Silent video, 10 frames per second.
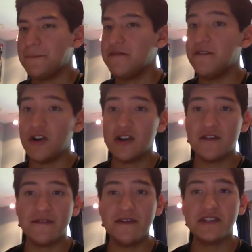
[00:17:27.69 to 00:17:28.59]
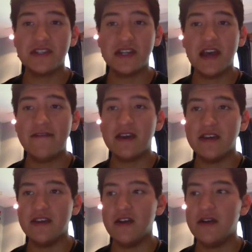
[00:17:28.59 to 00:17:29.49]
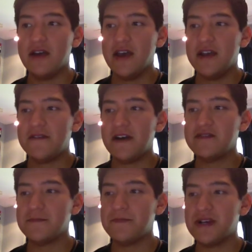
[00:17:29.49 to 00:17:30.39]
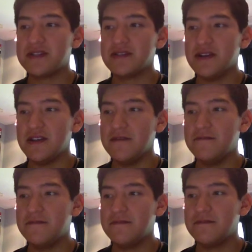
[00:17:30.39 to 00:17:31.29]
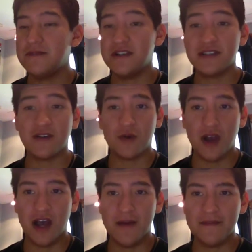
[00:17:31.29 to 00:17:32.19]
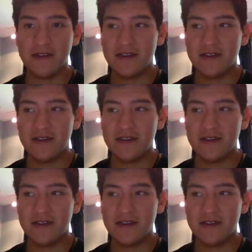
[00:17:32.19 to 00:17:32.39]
Very confusing to navigate in there. And if I have some pixelated piece of crap,